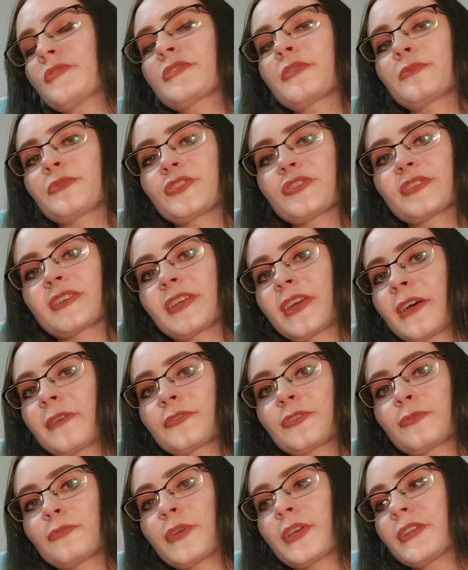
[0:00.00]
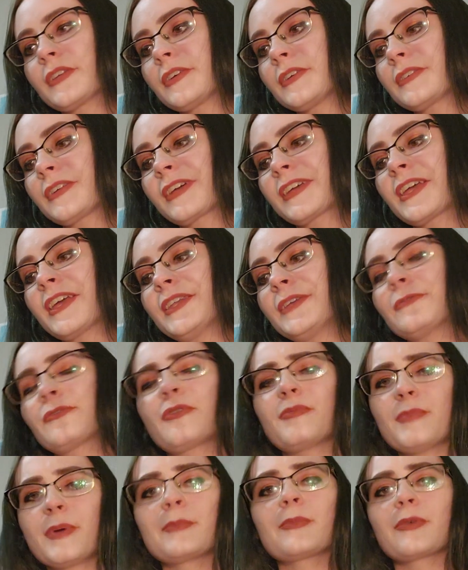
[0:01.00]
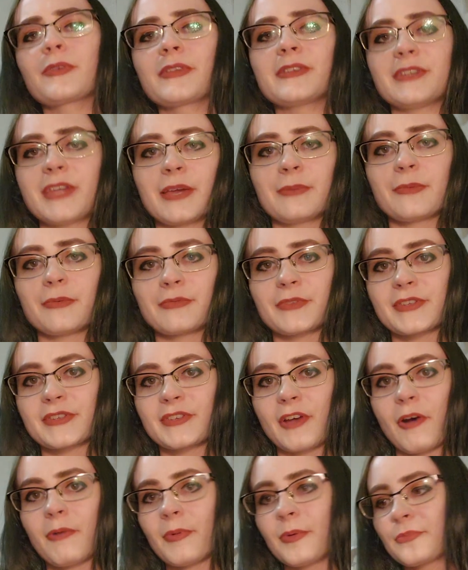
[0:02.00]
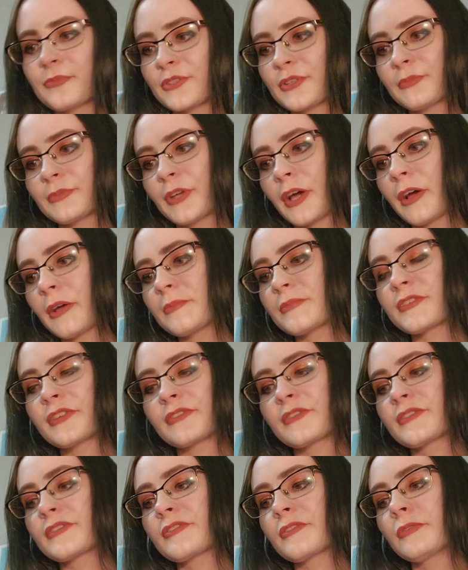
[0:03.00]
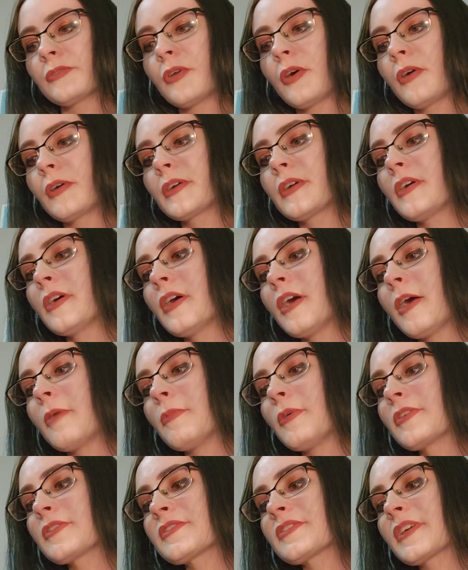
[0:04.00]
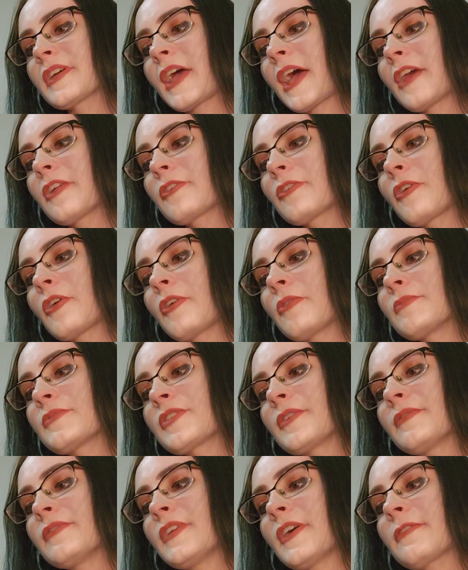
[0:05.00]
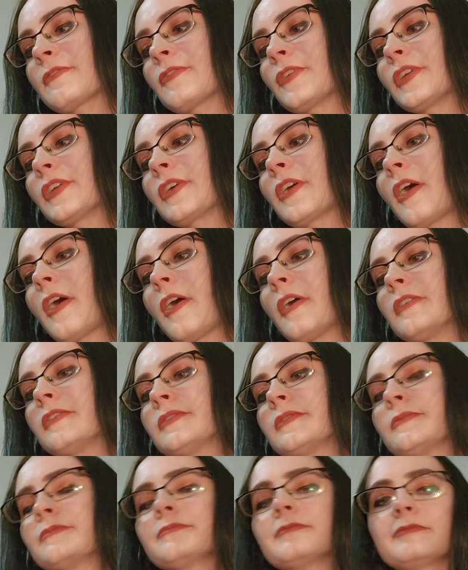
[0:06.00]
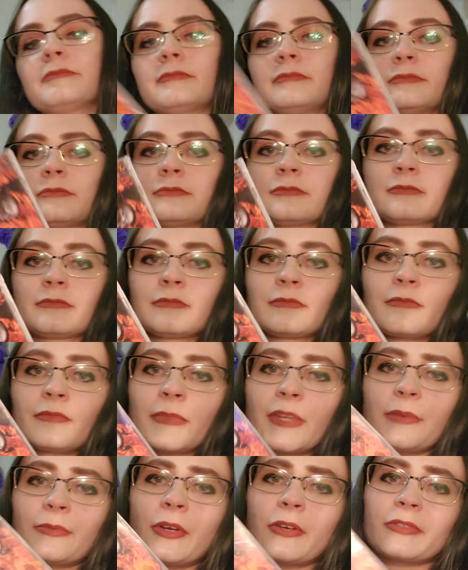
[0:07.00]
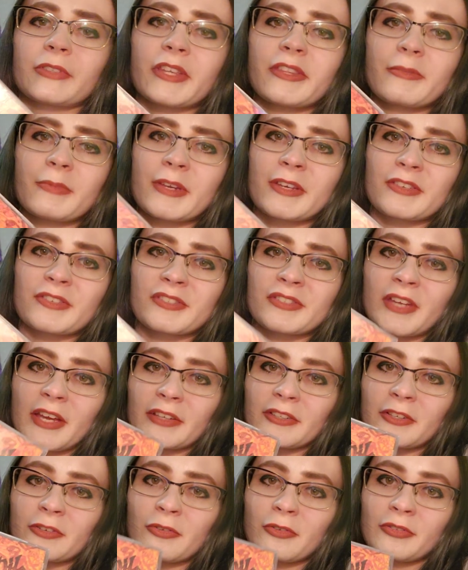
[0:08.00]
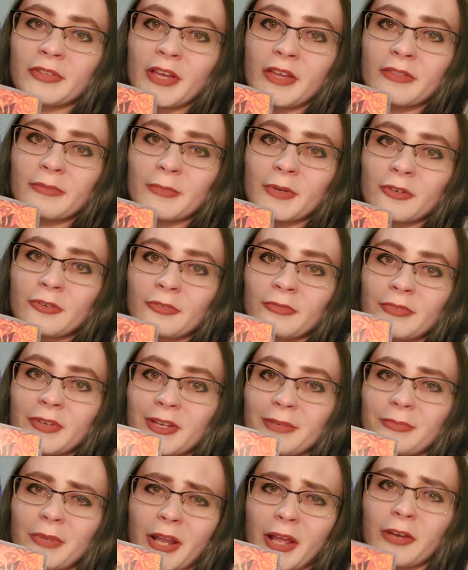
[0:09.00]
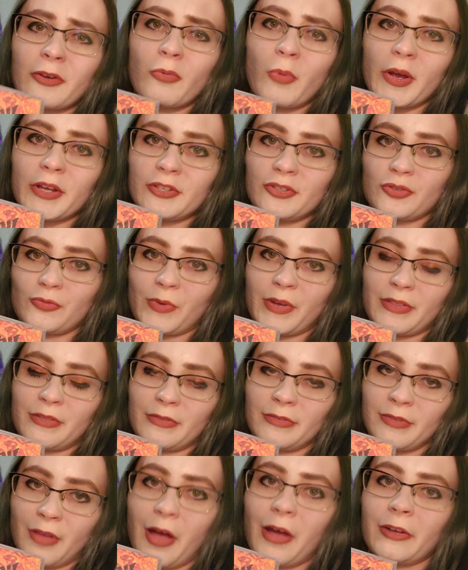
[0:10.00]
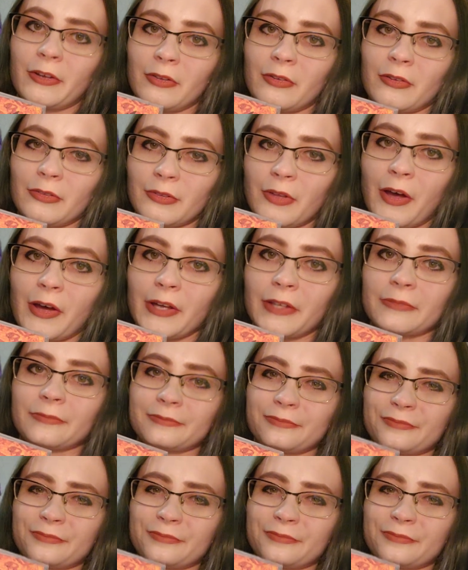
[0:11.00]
so I'm just gonna have to read it. And I can't even remember the name of this album sometimes because it's so long. Amongst the Catacombs of Nephron Ka. I'm not really the biggest technical death metal fan, but I quite enjoyed Nile a lot.